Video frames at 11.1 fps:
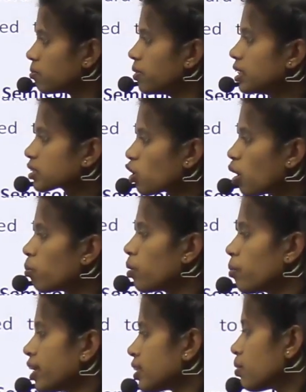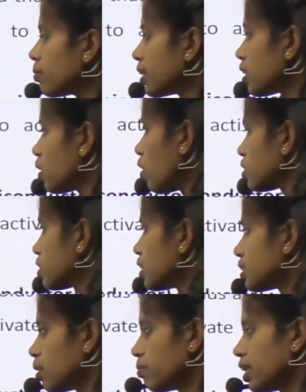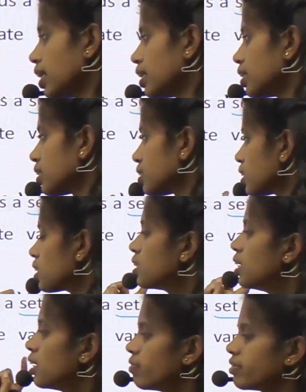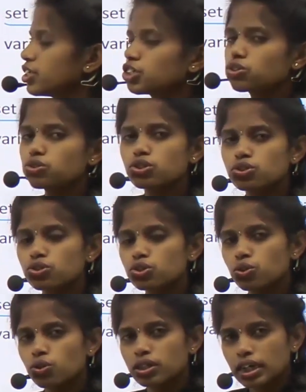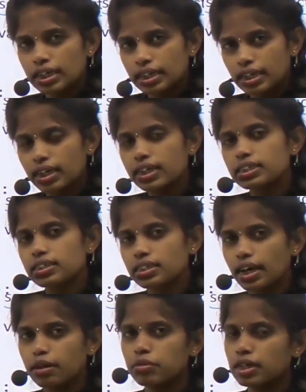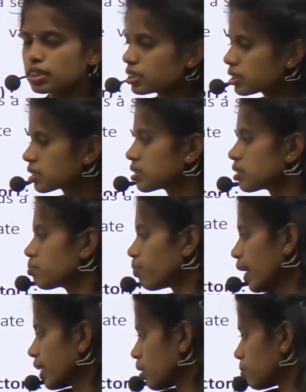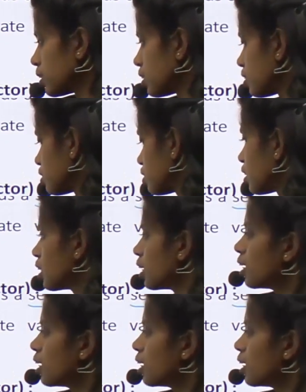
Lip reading: means complementary metal oxide semiconductor, which is used to store the date, time and the system parameters.